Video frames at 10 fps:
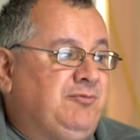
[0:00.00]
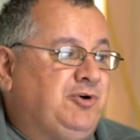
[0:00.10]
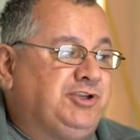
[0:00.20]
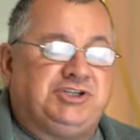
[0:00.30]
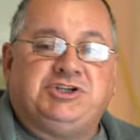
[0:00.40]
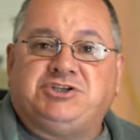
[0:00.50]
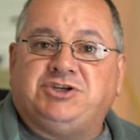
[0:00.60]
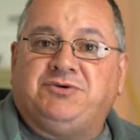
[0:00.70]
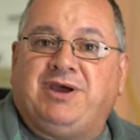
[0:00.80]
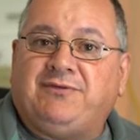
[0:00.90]
And what you
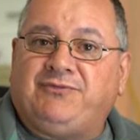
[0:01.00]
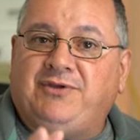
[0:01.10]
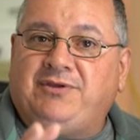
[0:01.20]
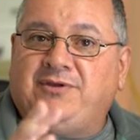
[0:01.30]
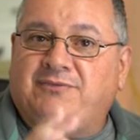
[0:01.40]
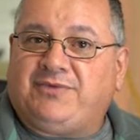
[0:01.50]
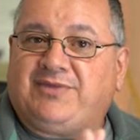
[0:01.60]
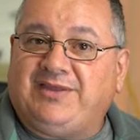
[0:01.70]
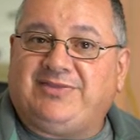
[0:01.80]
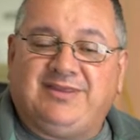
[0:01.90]
do after you've
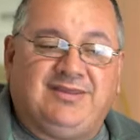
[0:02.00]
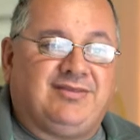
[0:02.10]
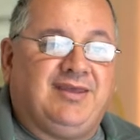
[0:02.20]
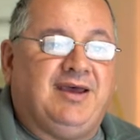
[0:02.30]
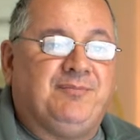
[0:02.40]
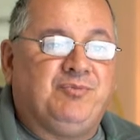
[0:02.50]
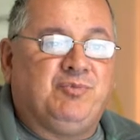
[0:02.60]
set this up,